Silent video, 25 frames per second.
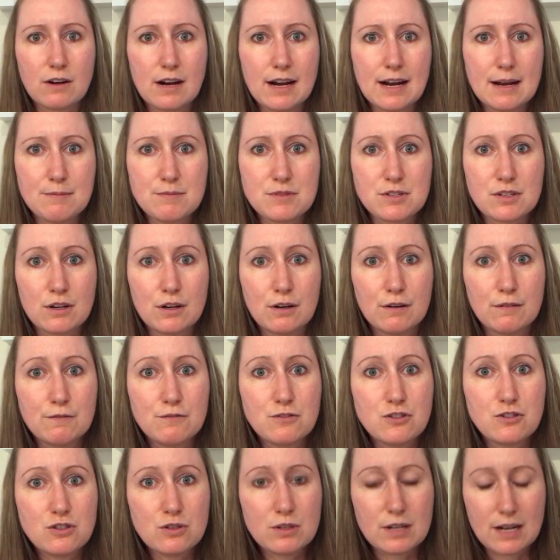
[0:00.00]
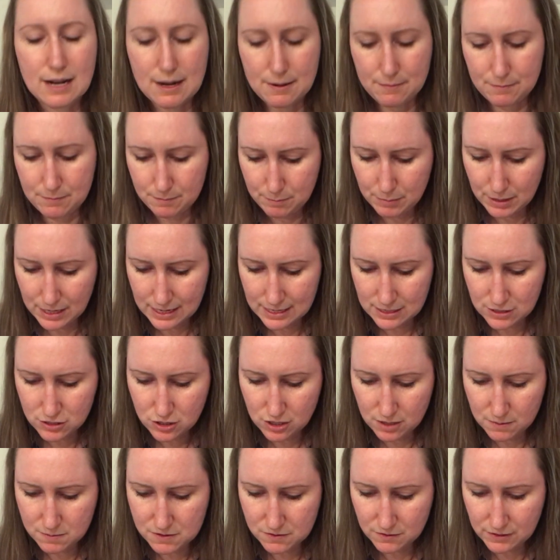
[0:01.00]
grams of sugar, but in
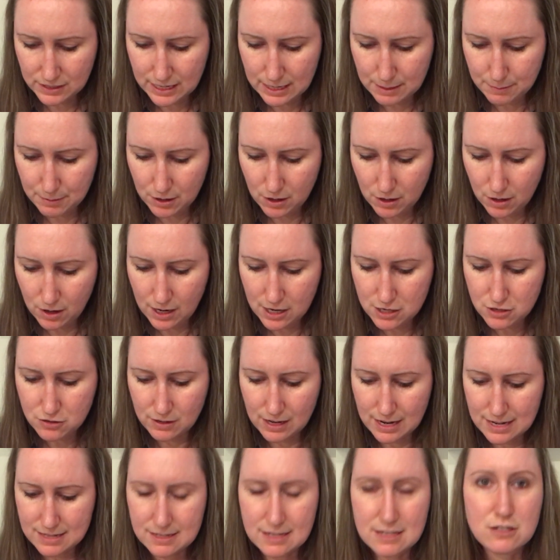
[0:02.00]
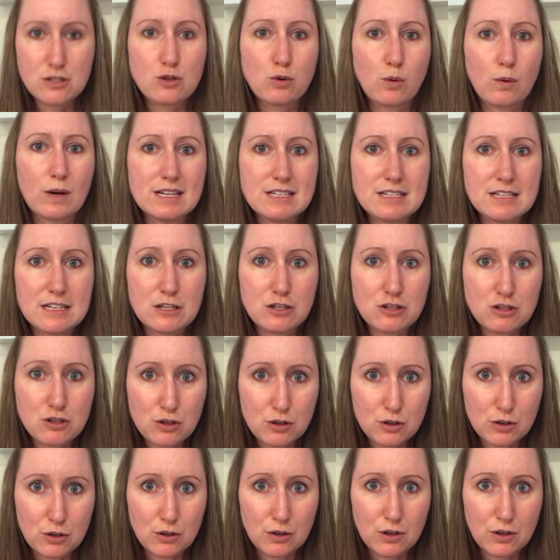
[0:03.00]
terms of carbohydrates, it's
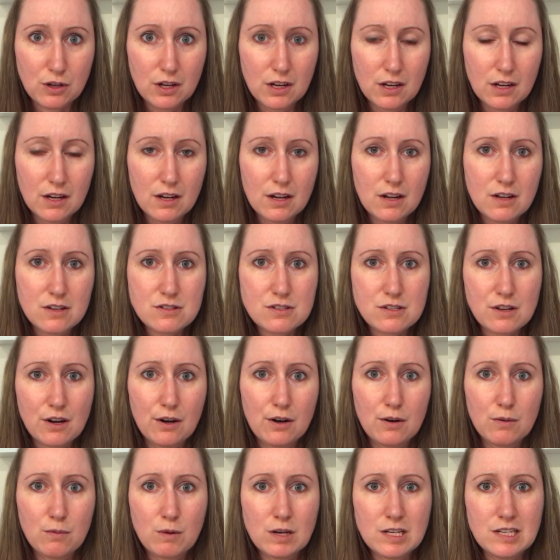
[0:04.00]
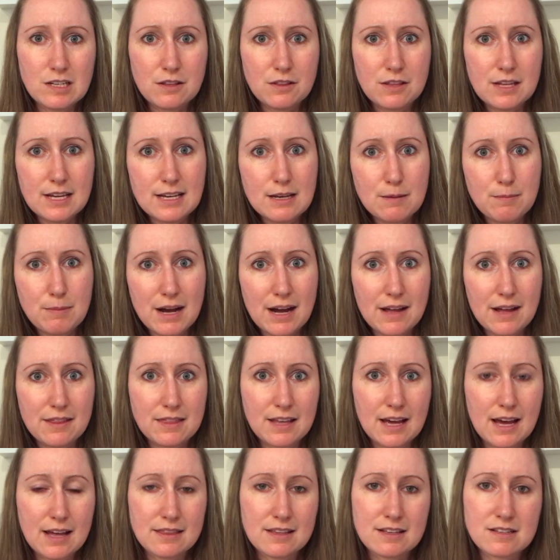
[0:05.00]
22. So when you think about
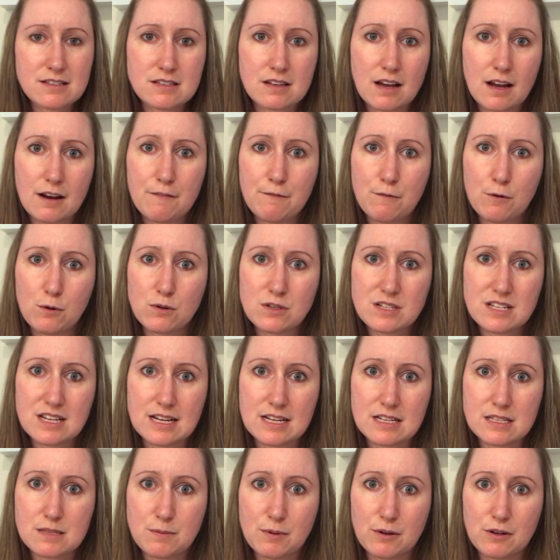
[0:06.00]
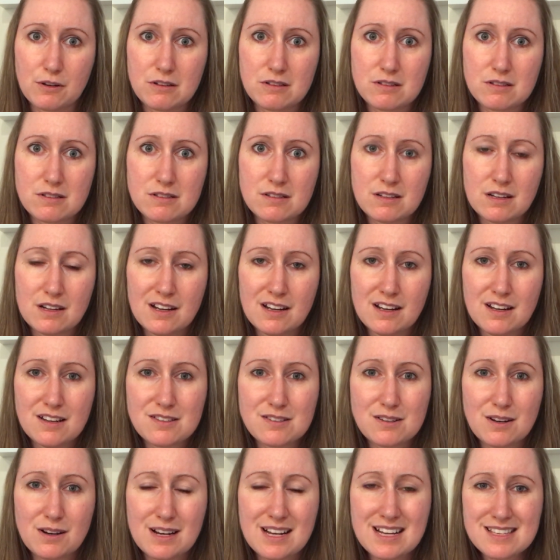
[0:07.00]
that, that's like 4 teaspoons.
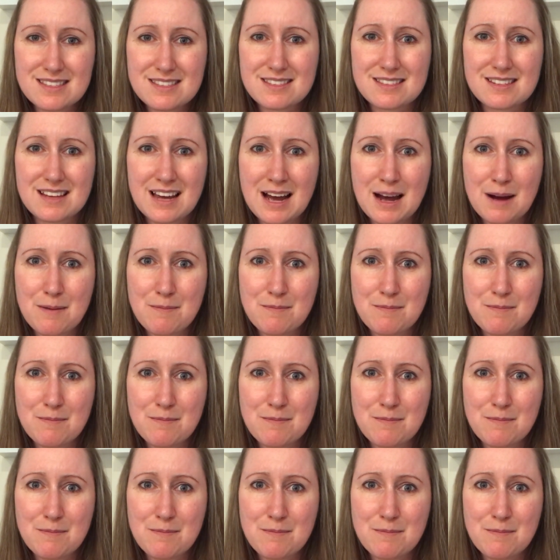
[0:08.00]
So it's